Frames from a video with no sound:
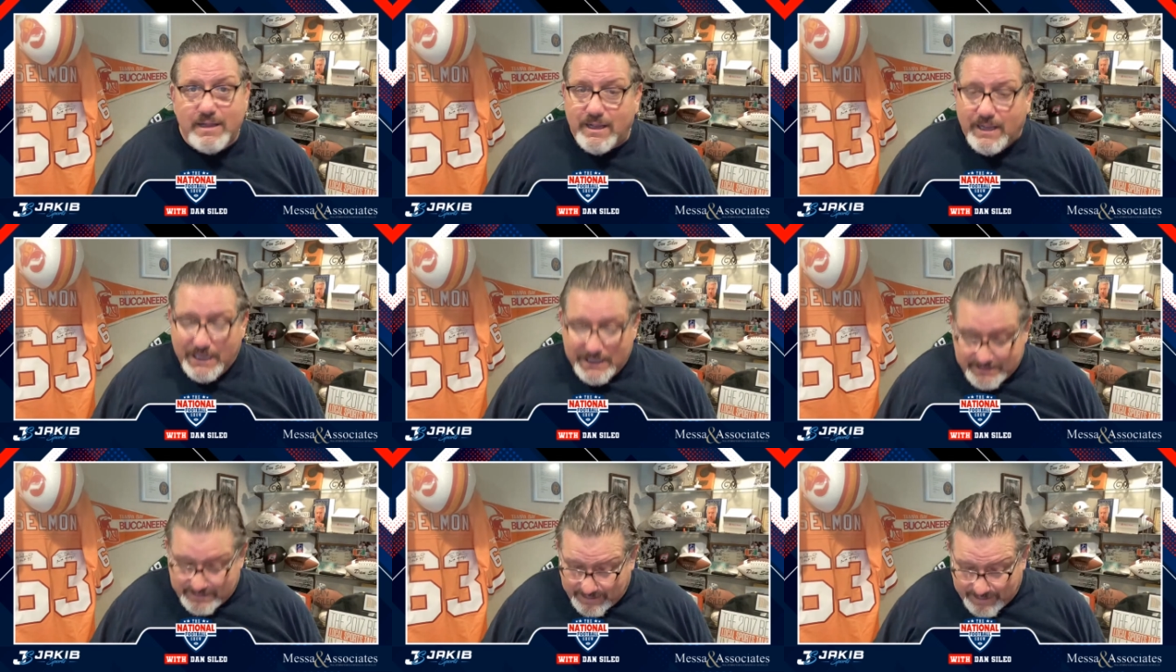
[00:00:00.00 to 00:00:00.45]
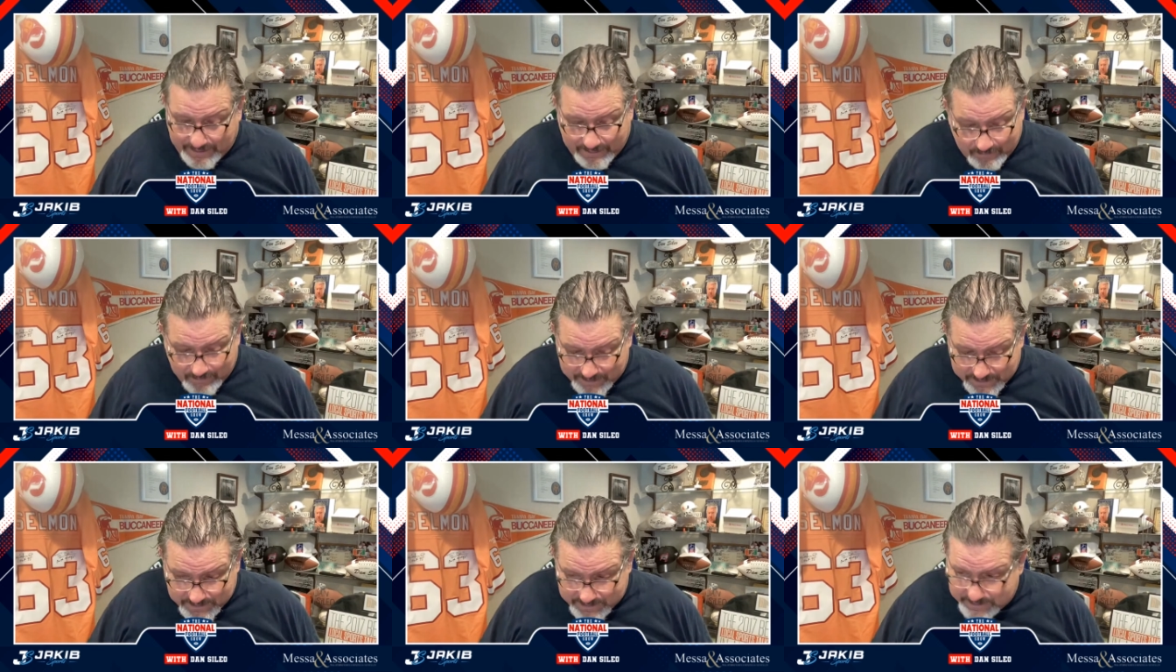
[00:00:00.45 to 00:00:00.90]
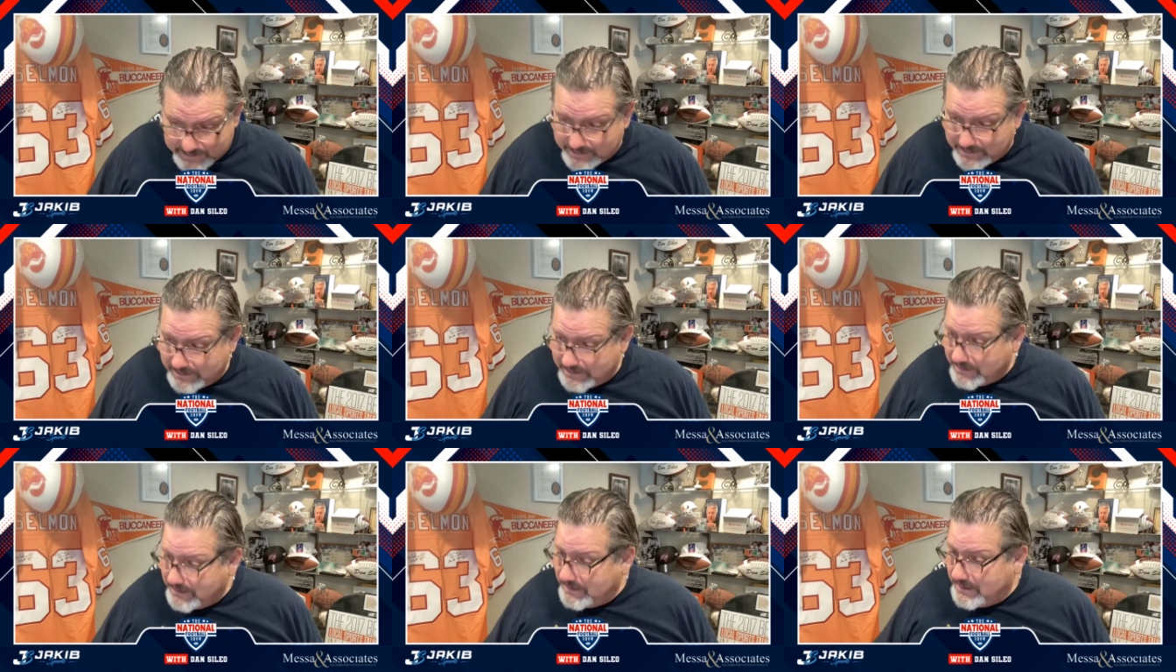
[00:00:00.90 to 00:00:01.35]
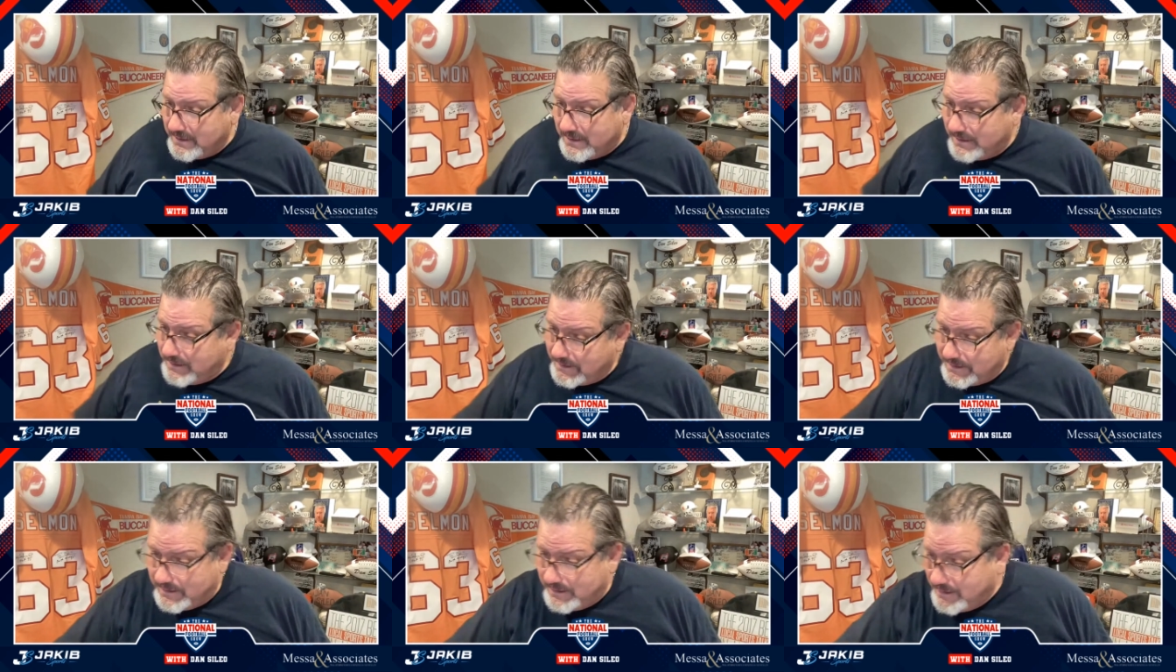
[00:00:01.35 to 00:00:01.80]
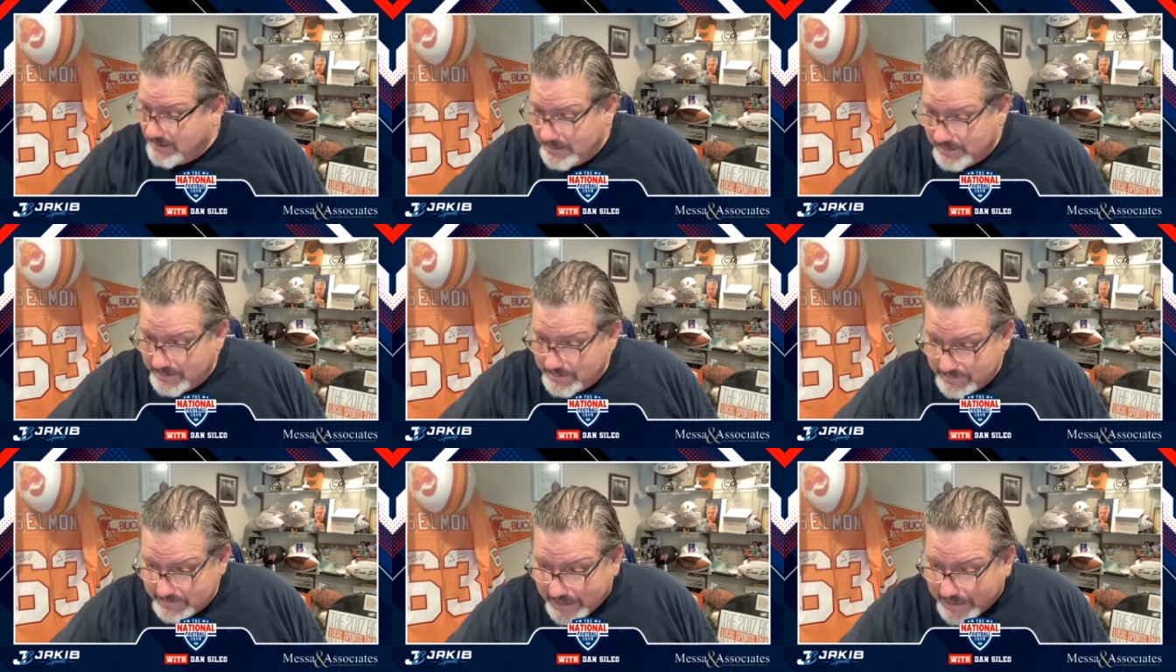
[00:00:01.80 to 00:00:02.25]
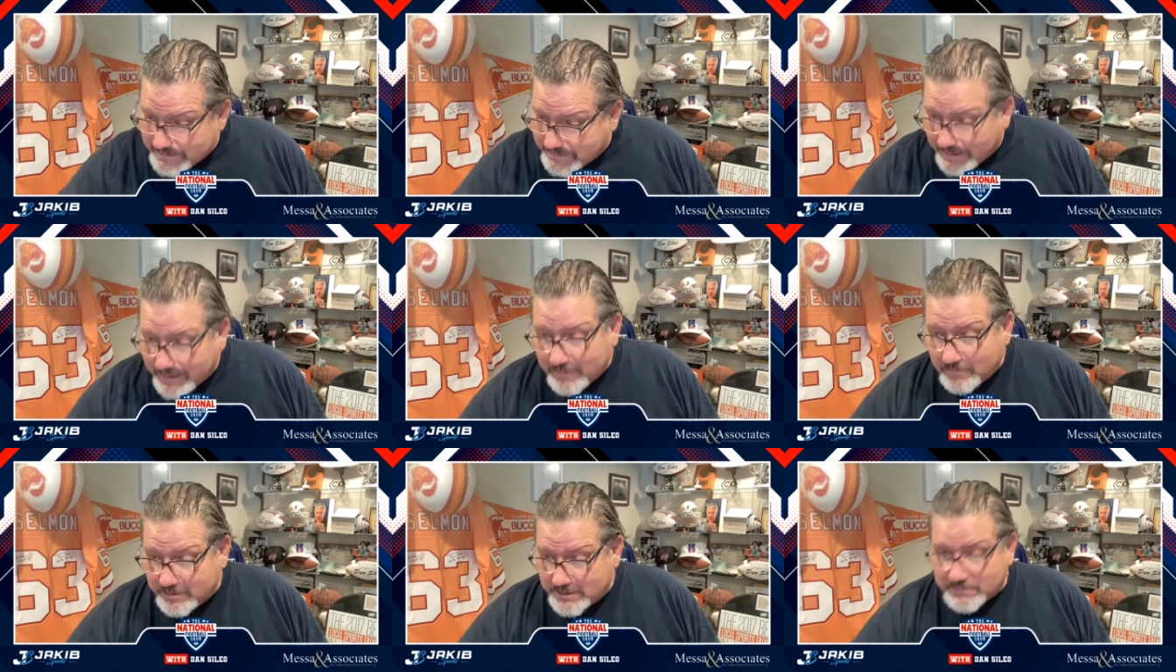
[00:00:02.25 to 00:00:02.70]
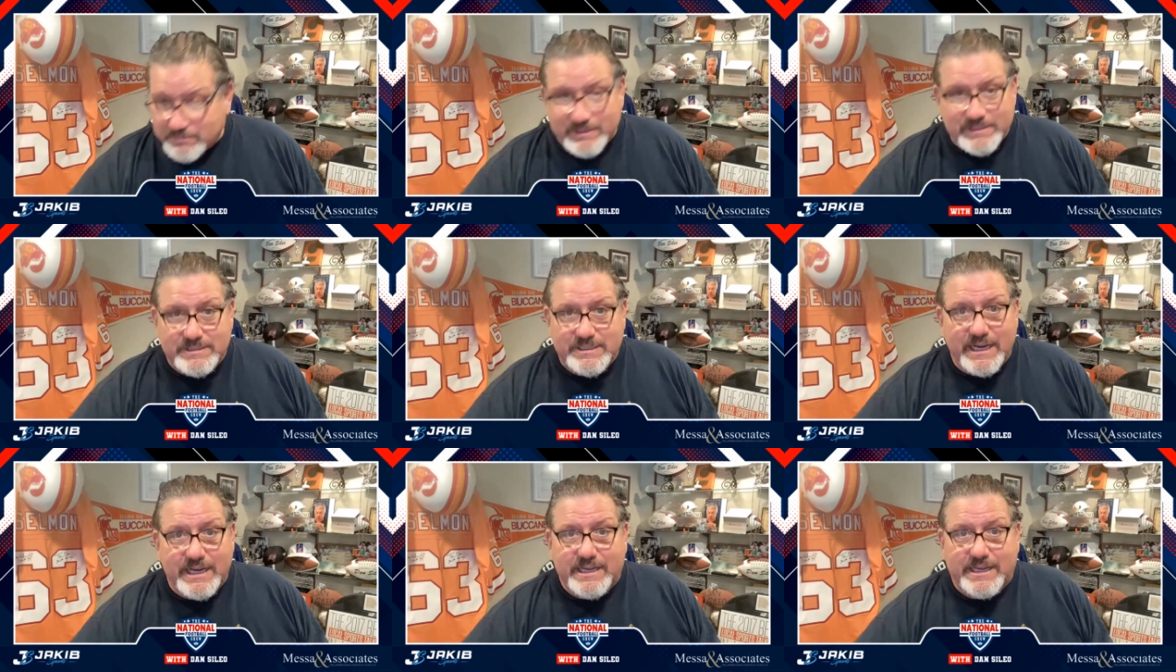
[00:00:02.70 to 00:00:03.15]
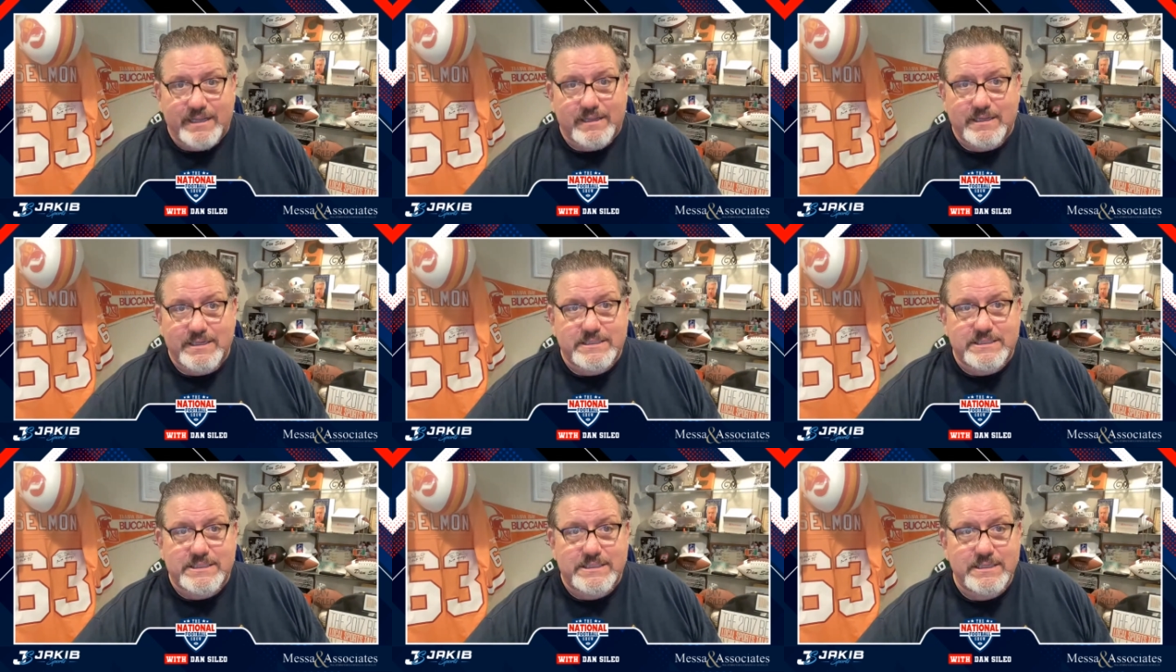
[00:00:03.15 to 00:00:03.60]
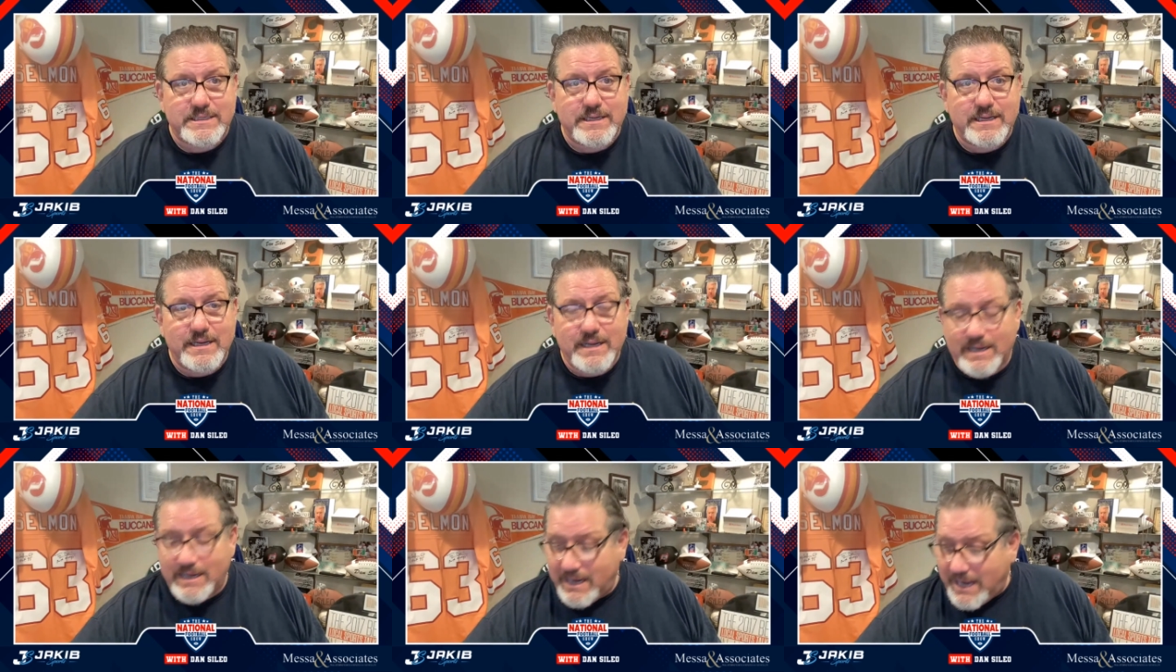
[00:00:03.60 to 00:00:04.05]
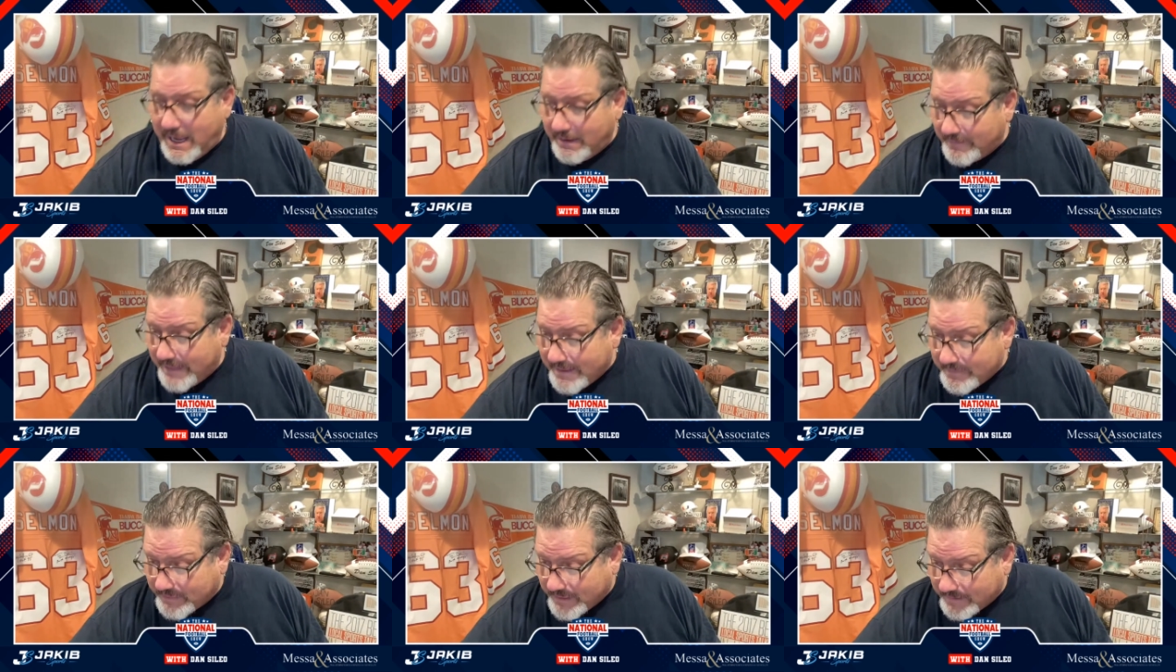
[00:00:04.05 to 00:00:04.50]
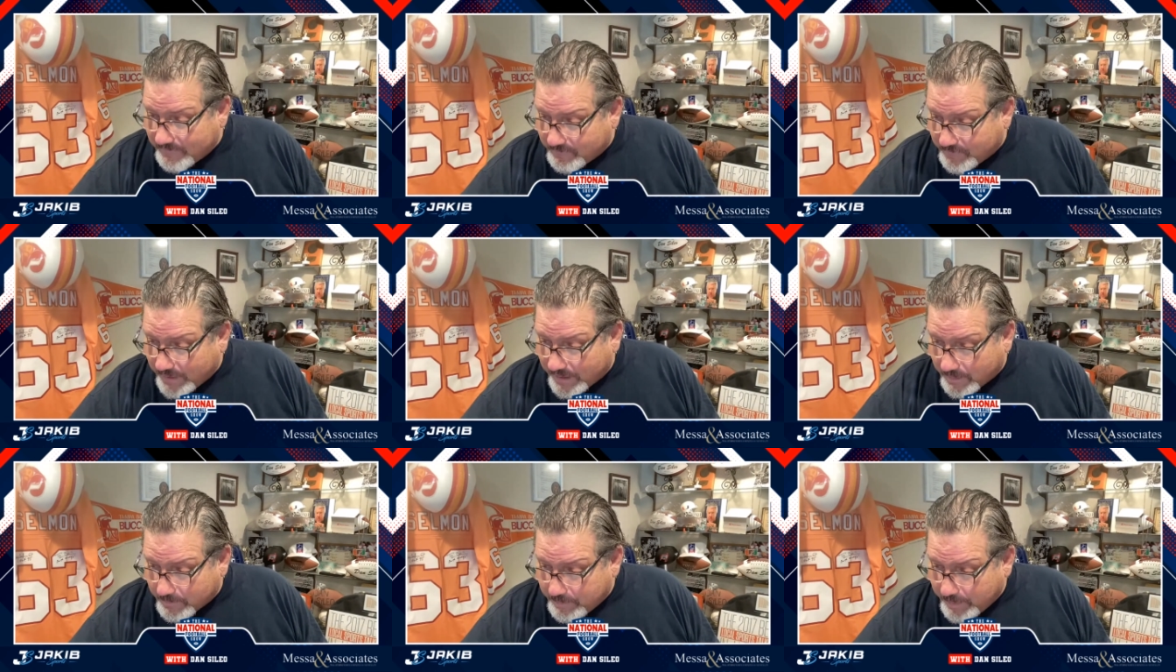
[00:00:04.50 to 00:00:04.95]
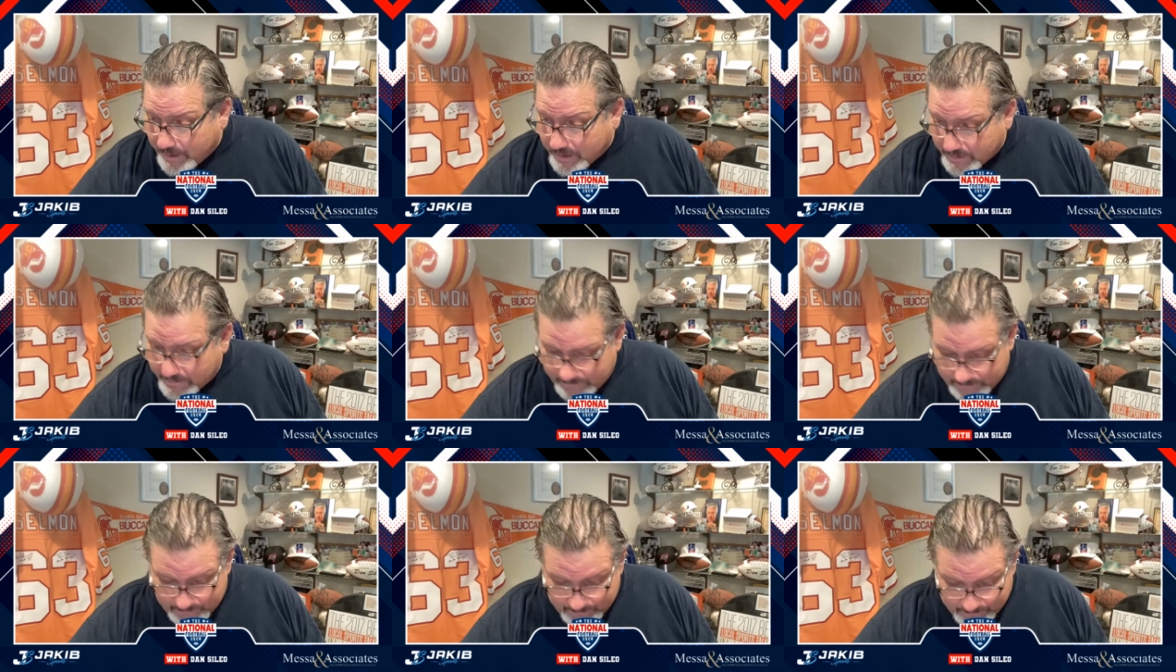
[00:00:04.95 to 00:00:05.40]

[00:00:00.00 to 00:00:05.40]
That thing was that thing was ridiculous how that thing fell apart.